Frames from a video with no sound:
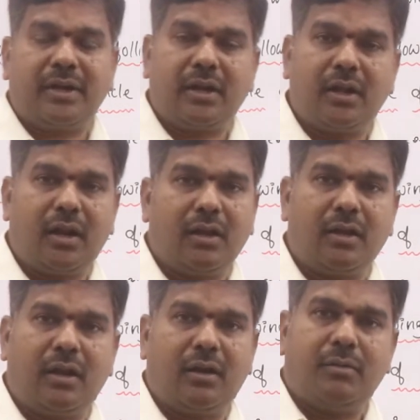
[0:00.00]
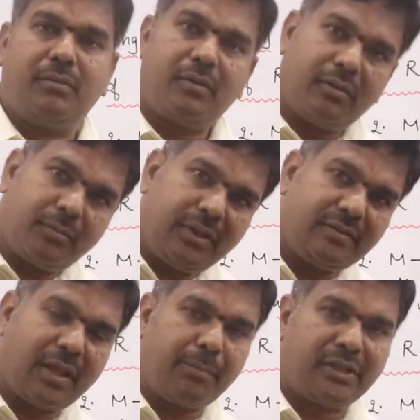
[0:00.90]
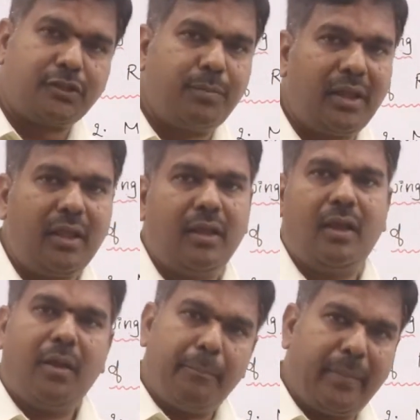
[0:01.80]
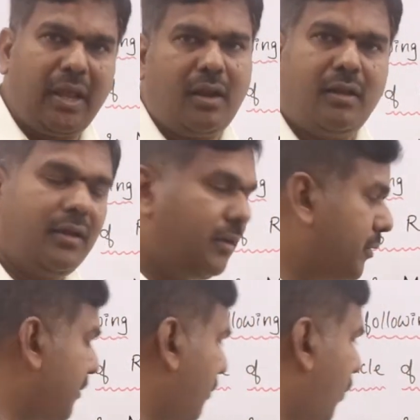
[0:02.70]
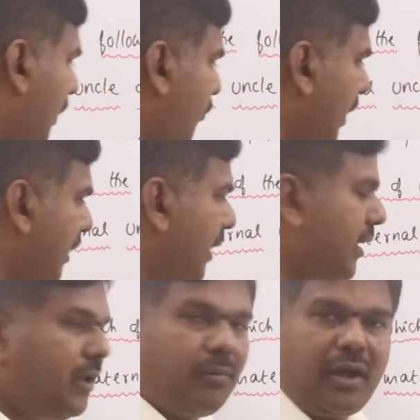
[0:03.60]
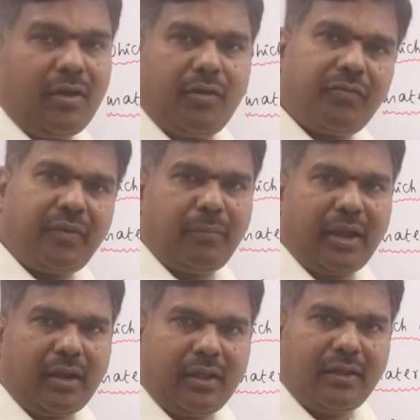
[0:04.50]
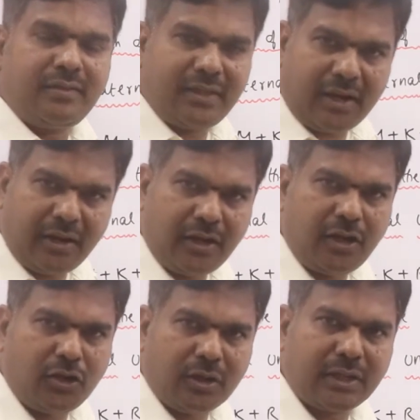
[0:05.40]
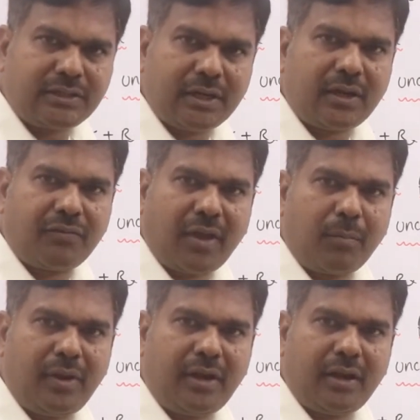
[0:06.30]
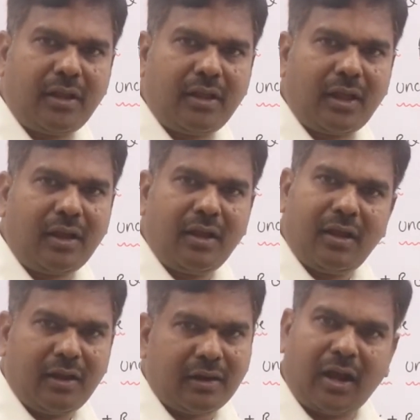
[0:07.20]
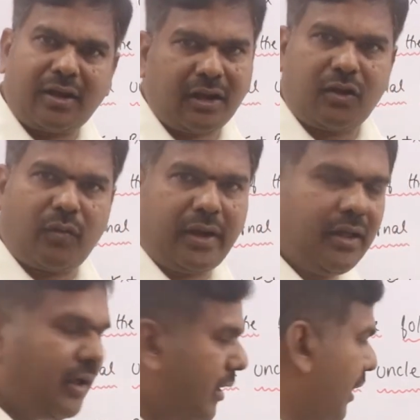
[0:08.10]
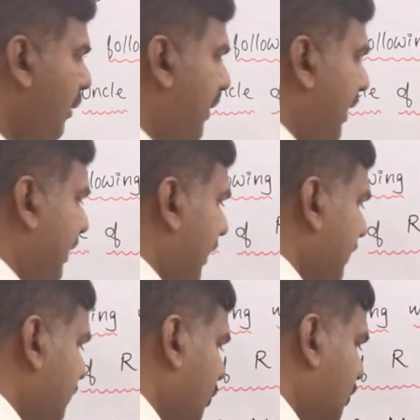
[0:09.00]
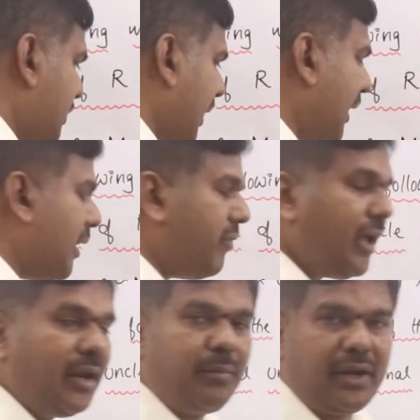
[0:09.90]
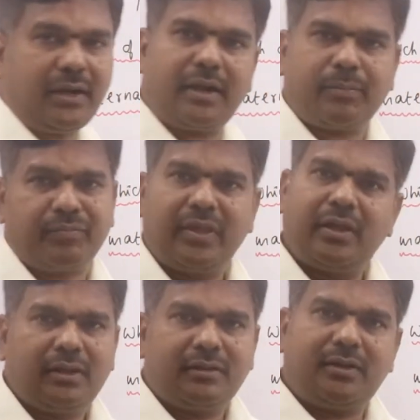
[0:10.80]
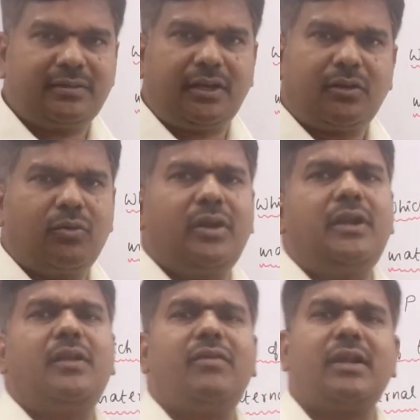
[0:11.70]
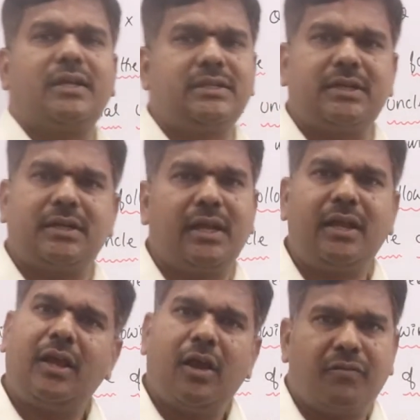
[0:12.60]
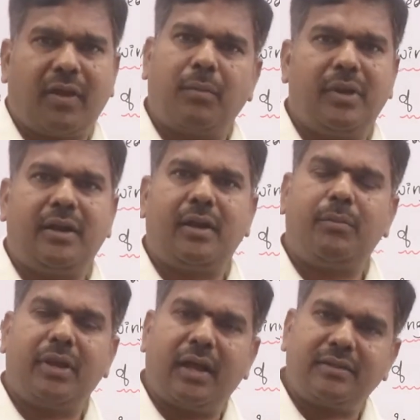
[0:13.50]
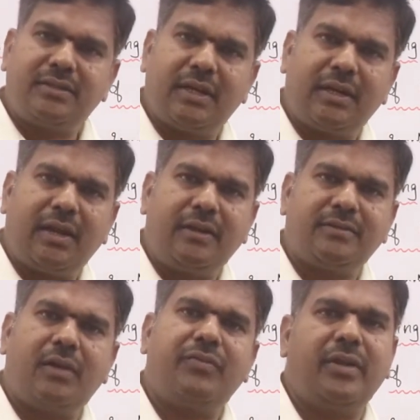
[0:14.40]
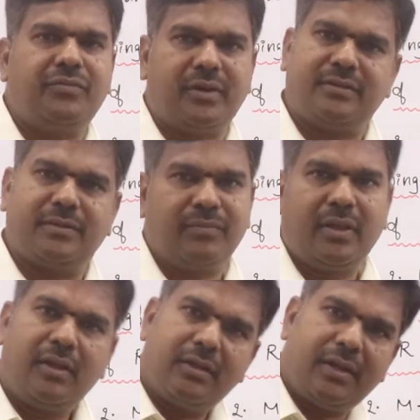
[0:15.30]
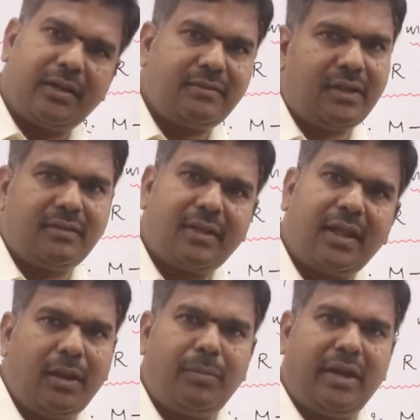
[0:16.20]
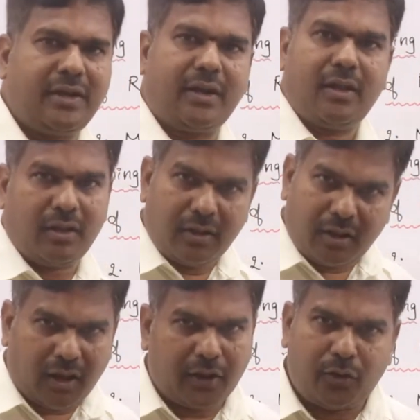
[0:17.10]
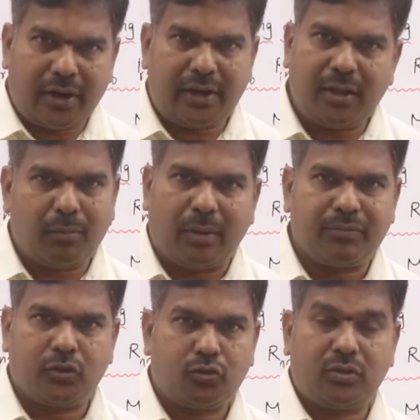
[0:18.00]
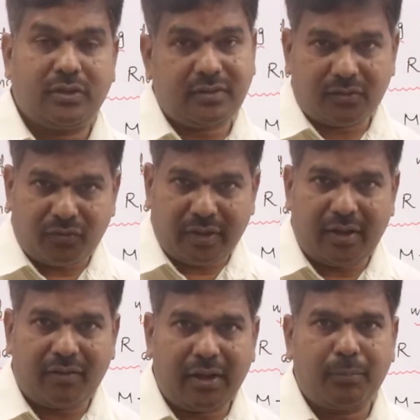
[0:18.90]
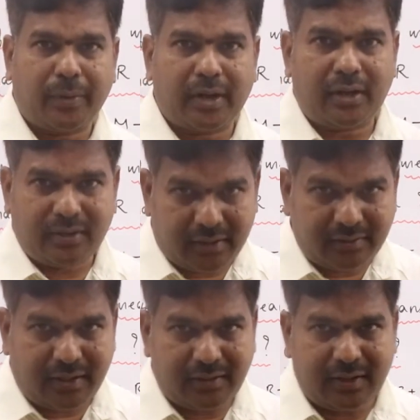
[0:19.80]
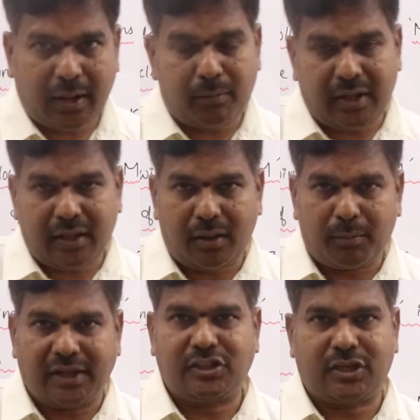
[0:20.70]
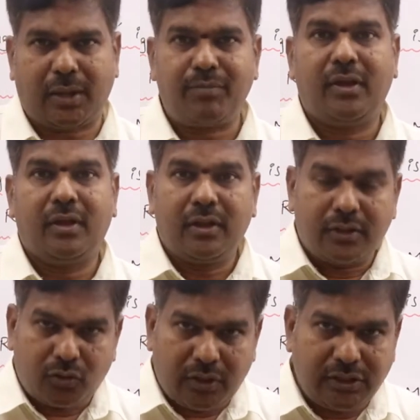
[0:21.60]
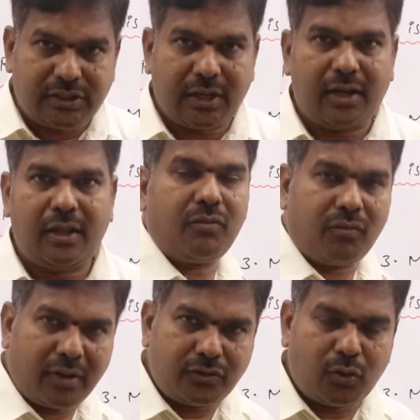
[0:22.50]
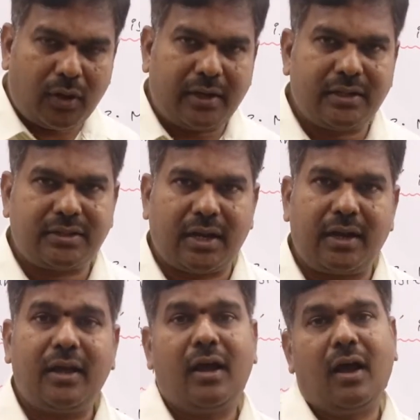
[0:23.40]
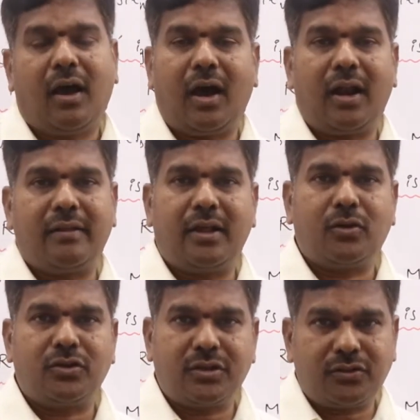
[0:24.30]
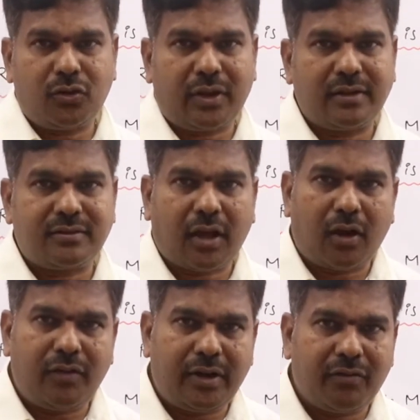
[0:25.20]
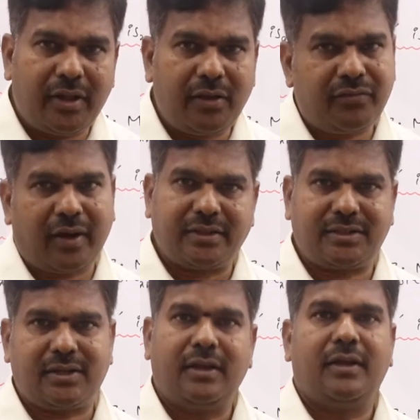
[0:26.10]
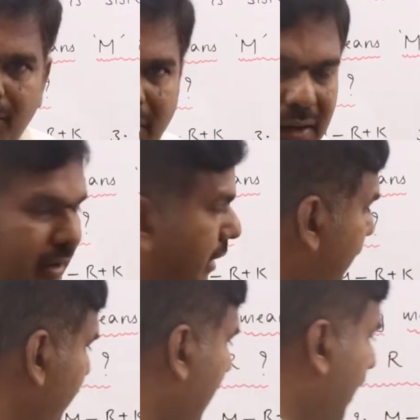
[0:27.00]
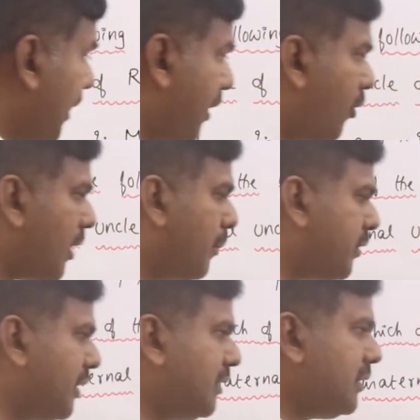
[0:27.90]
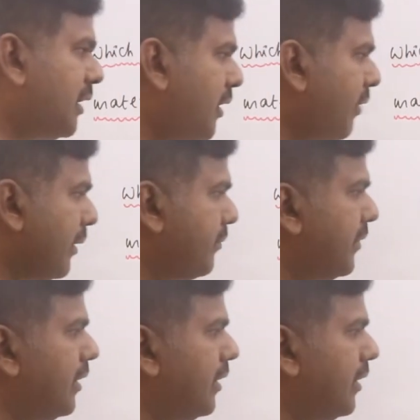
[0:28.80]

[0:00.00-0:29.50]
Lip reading: Maternal uncle means M must be male. What we are getting, ma? Female. Is there any need to construct a family tree here? Not required. Eliminated. So straight away eliminated. That's it. No need to even construct a family tree because gender itself differs. That is the reason eliminated. Are you getting, ma? So this is very very important. That is the reason I am taking much time. So initially, once you understand, all other questions you can solve it very fast. Ma, clear? Now come to the third one.